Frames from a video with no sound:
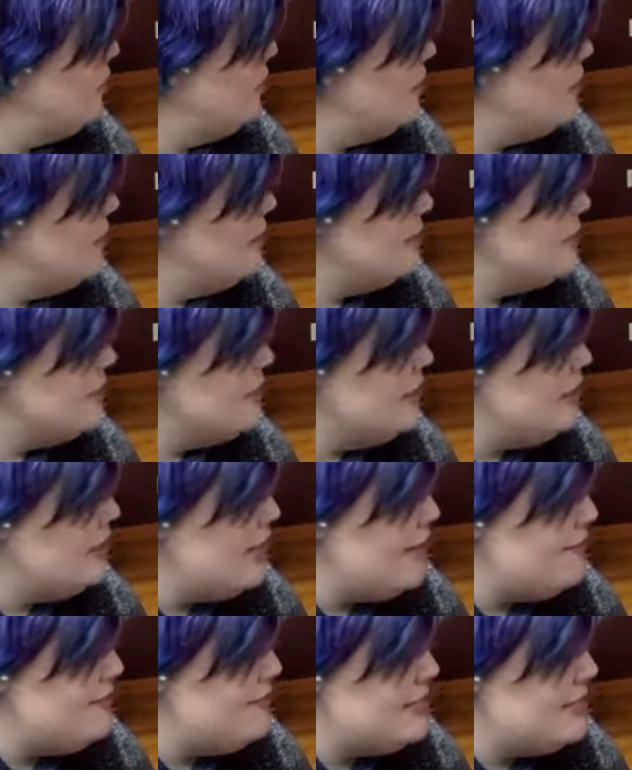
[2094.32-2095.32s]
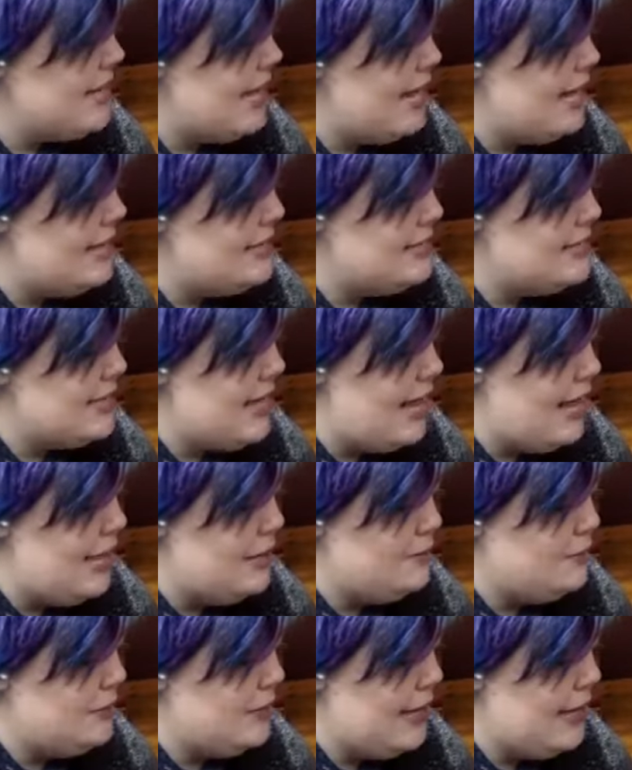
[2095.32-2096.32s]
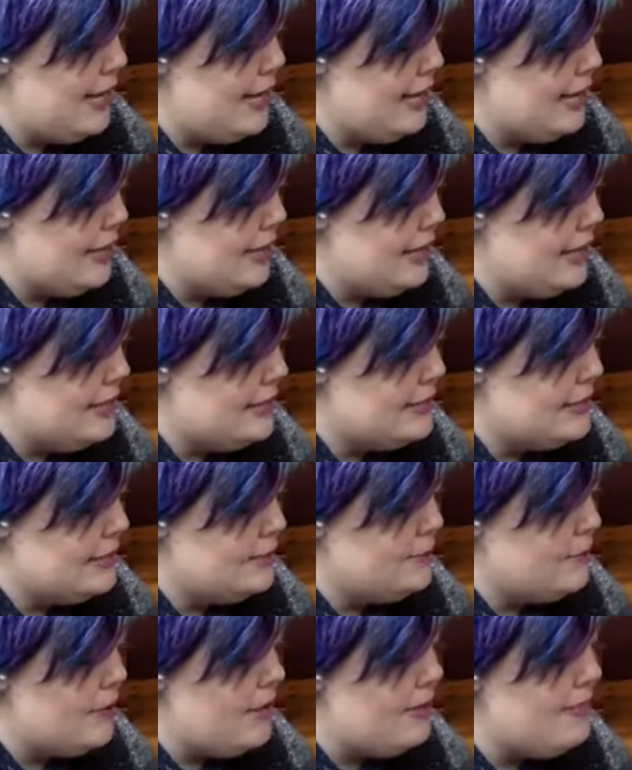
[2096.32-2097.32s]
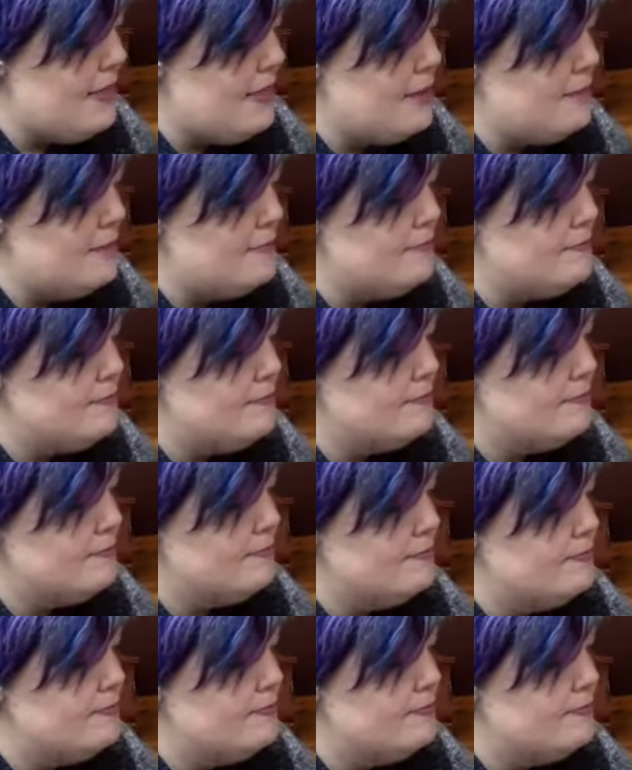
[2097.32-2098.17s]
Onto the left side, side plank. Deep breath in.